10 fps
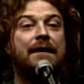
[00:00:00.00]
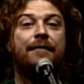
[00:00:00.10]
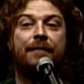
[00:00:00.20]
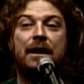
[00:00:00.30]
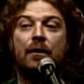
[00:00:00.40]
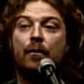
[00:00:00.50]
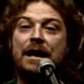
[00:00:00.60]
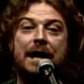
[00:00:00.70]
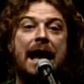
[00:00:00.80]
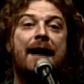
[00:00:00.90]
in fear
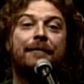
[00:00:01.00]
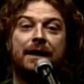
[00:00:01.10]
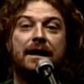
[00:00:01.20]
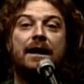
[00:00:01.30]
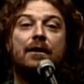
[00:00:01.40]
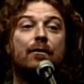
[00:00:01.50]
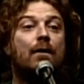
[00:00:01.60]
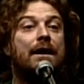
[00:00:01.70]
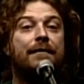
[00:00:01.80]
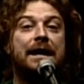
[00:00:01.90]
when you have to hear
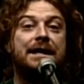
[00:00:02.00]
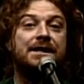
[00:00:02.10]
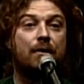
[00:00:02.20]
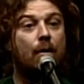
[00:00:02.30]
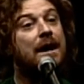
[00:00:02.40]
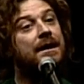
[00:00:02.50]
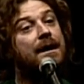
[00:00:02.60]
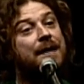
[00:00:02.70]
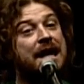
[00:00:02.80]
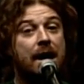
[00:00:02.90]
one of his "what a
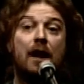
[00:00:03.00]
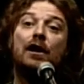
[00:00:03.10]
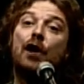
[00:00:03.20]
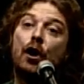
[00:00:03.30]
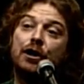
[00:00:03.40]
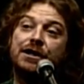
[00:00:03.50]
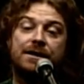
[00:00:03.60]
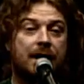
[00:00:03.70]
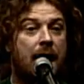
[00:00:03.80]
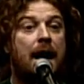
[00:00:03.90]
dummy" looks.
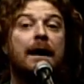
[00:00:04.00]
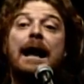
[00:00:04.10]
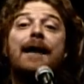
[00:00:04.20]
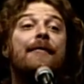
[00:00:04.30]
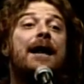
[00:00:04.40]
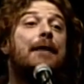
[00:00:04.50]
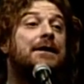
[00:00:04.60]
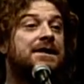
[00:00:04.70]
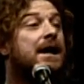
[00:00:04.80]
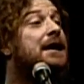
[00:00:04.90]
Got a
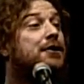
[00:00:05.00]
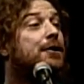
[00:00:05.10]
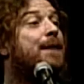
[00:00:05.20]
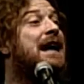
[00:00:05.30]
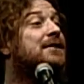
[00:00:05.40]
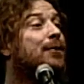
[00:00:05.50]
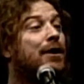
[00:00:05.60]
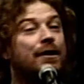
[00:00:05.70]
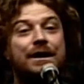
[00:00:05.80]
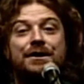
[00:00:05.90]
virus, lost your password,
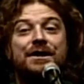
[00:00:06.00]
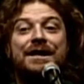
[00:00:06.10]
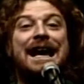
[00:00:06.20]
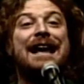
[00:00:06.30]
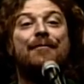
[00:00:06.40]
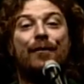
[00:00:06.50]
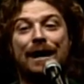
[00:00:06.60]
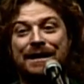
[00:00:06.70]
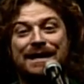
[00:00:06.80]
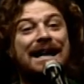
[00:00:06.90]
or you just can't
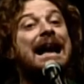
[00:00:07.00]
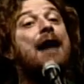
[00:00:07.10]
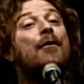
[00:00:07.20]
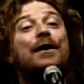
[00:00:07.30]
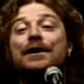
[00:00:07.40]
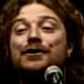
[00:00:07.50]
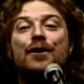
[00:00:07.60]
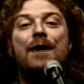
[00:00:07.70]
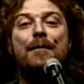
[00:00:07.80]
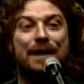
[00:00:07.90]
print. In an hour, he'll
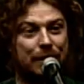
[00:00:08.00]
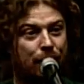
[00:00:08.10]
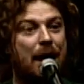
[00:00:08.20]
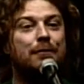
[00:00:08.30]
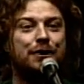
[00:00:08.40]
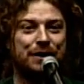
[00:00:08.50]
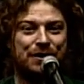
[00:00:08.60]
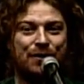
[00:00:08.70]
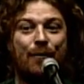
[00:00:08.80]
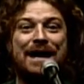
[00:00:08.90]
show up and crouch and
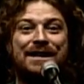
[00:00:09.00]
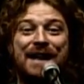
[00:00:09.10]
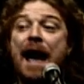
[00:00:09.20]
squint.